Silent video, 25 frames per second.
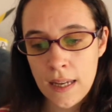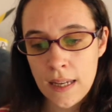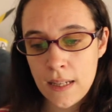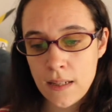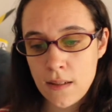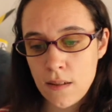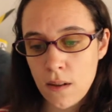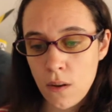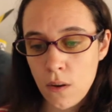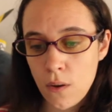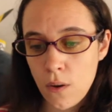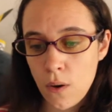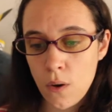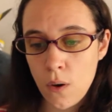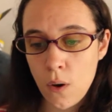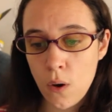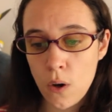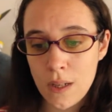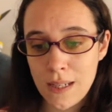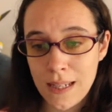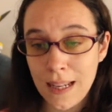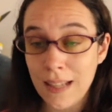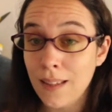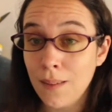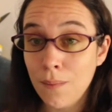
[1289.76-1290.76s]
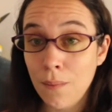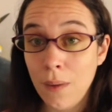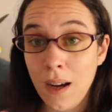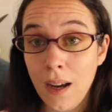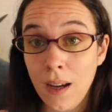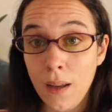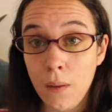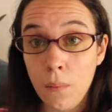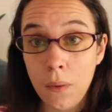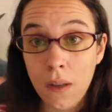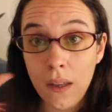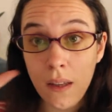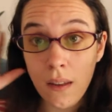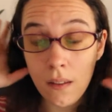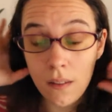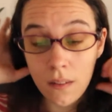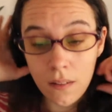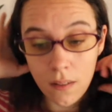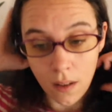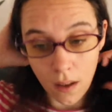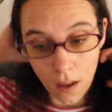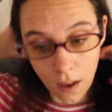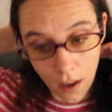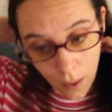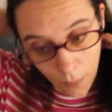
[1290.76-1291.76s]
So that might be
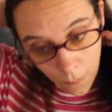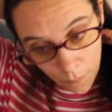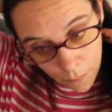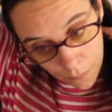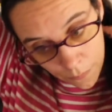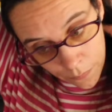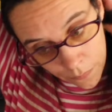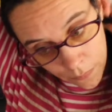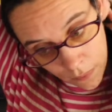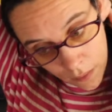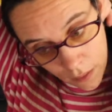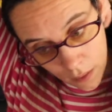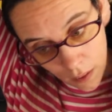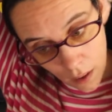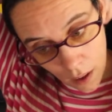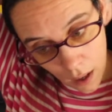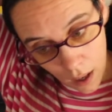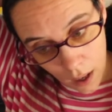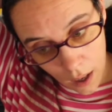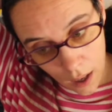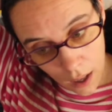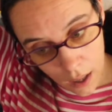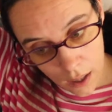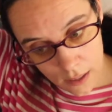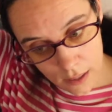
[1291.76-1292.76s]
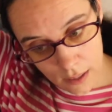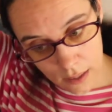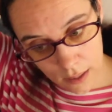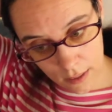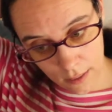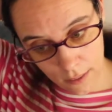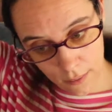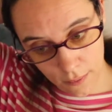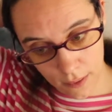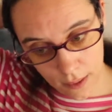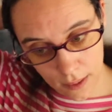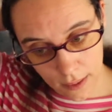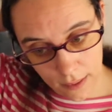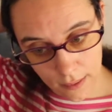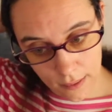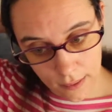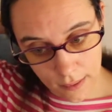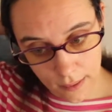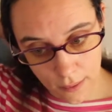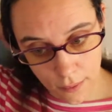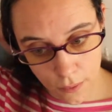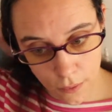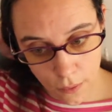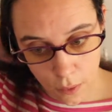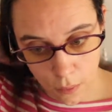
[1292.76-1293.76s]
the
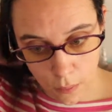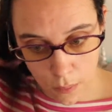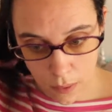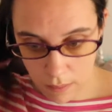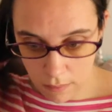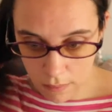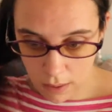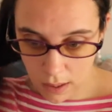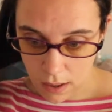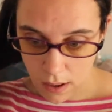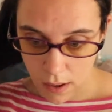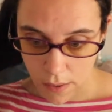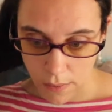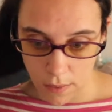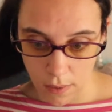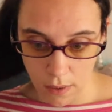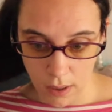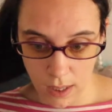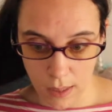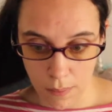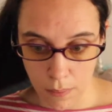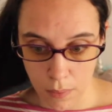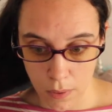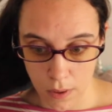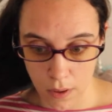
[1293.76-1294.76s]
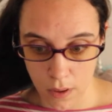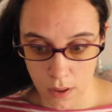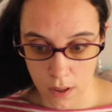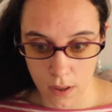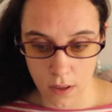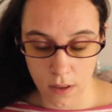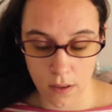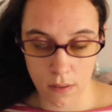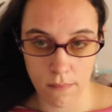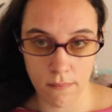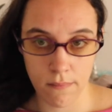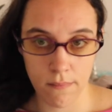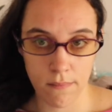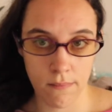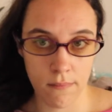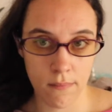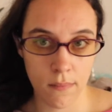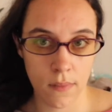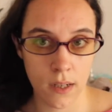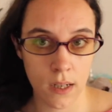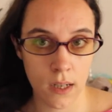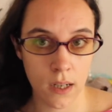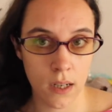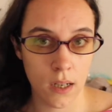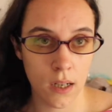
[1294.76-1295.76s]
significant for my recovery part,
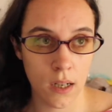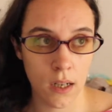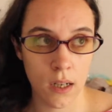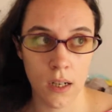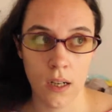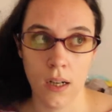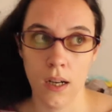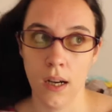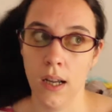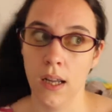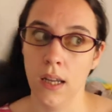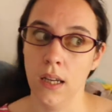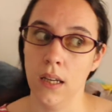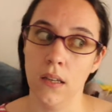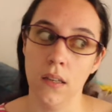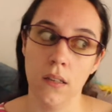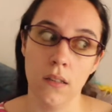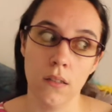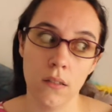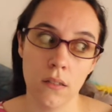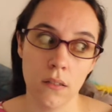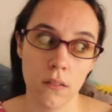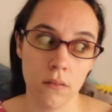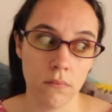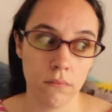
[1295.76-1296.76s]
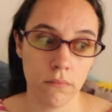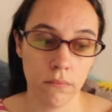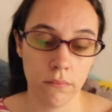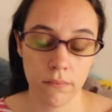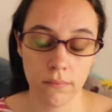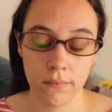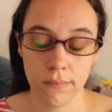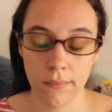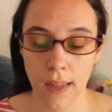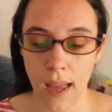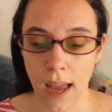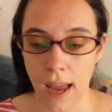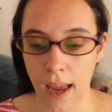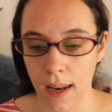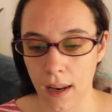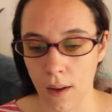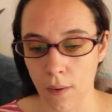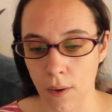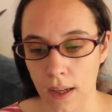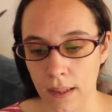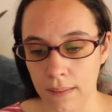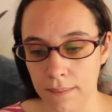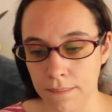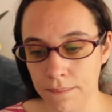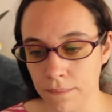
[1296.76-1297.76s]
I guess.
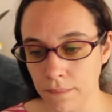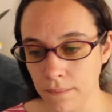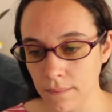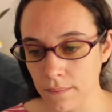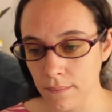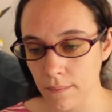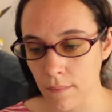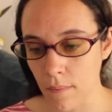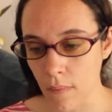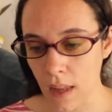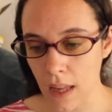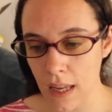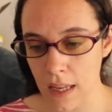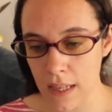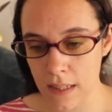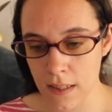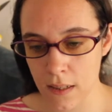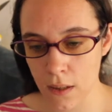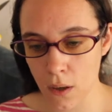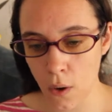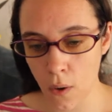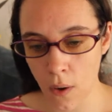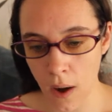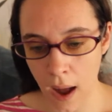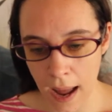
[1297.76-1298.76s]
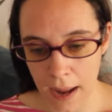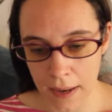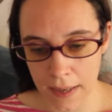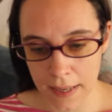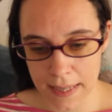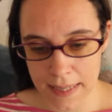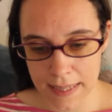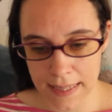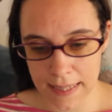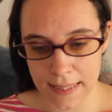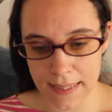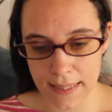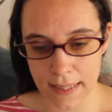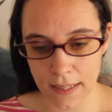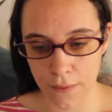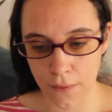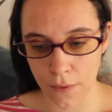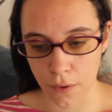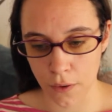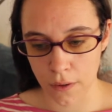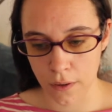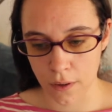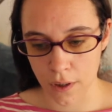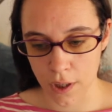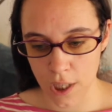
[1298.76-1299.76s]
Anyway, so I guess that's it
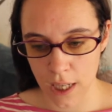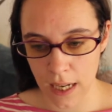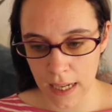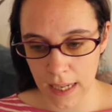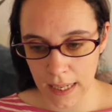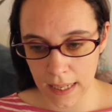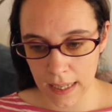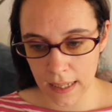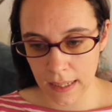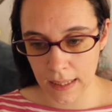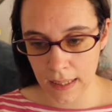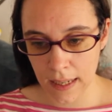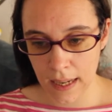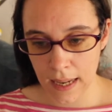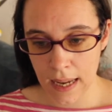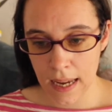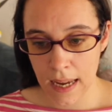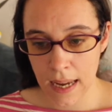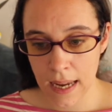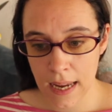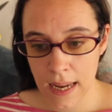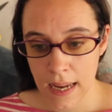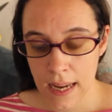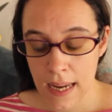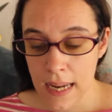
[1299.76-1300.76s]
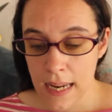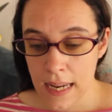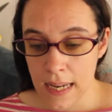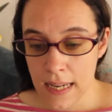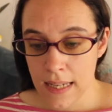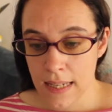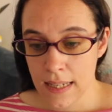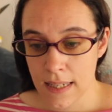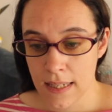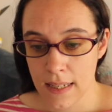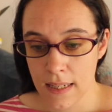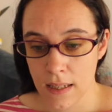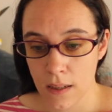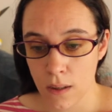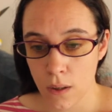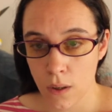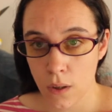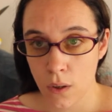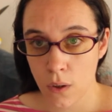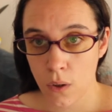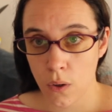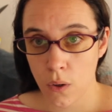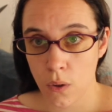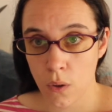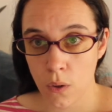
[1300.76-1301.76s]
for the check-in.
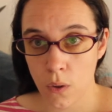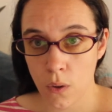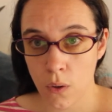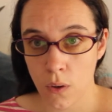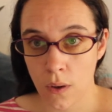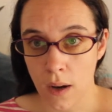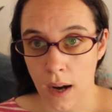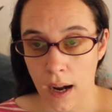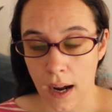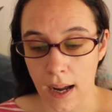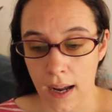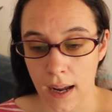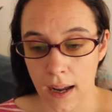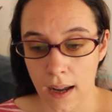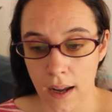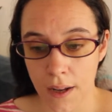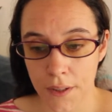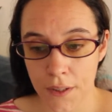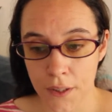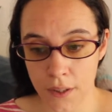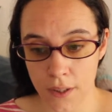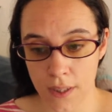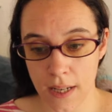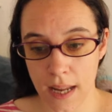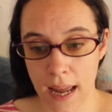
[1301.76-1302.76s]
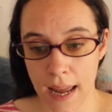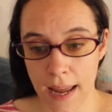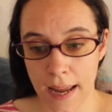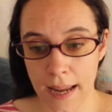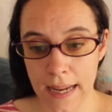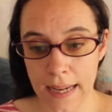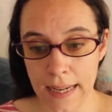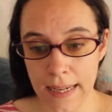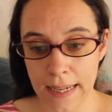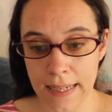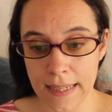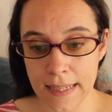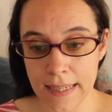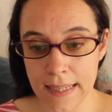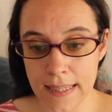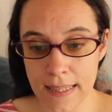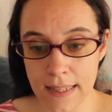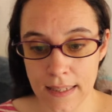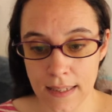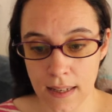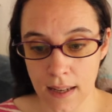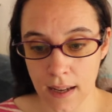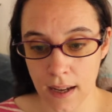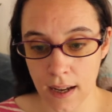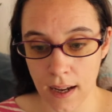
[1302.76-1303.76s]
So today is
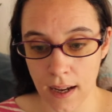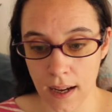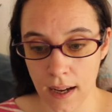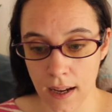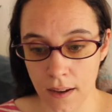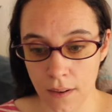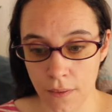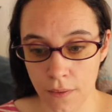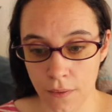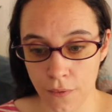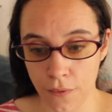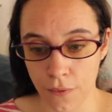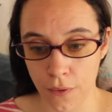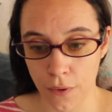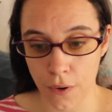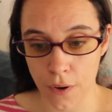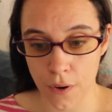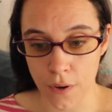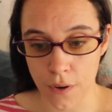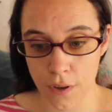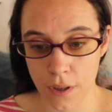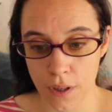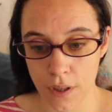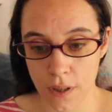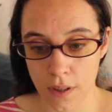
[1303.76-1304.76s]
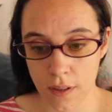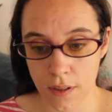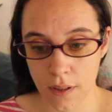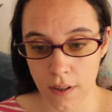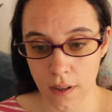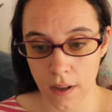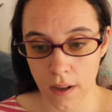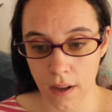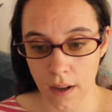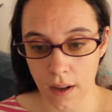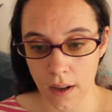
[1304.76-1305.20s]
the first